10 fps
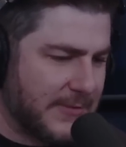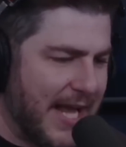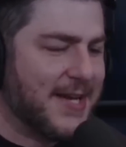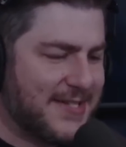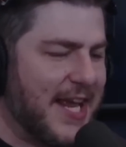
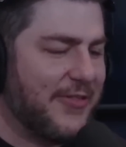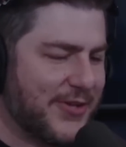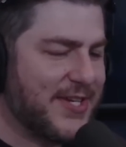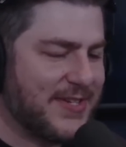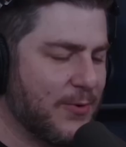
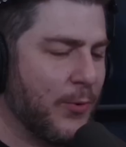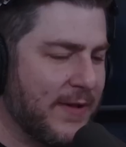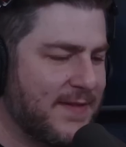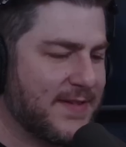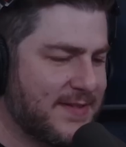antithesis of
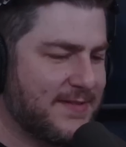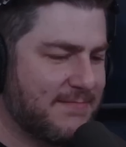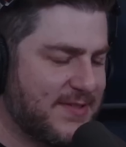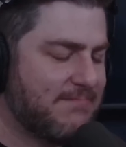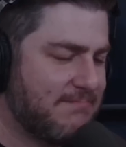what this
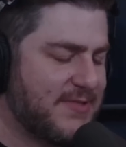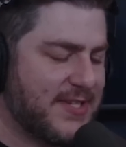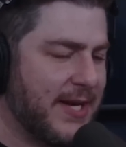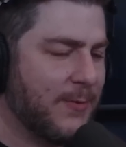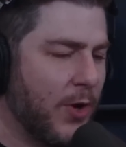
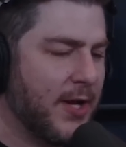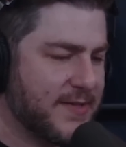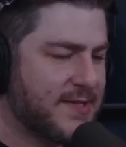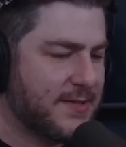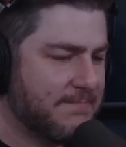city
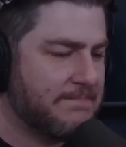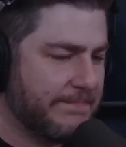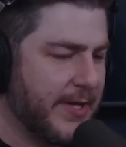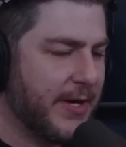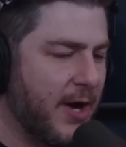wants
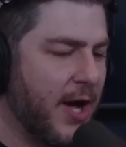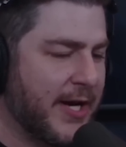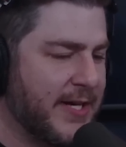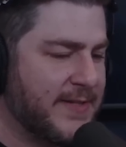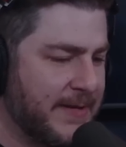in a
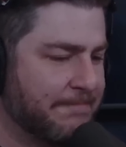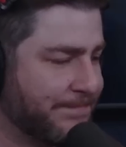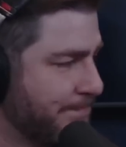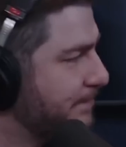hockey team.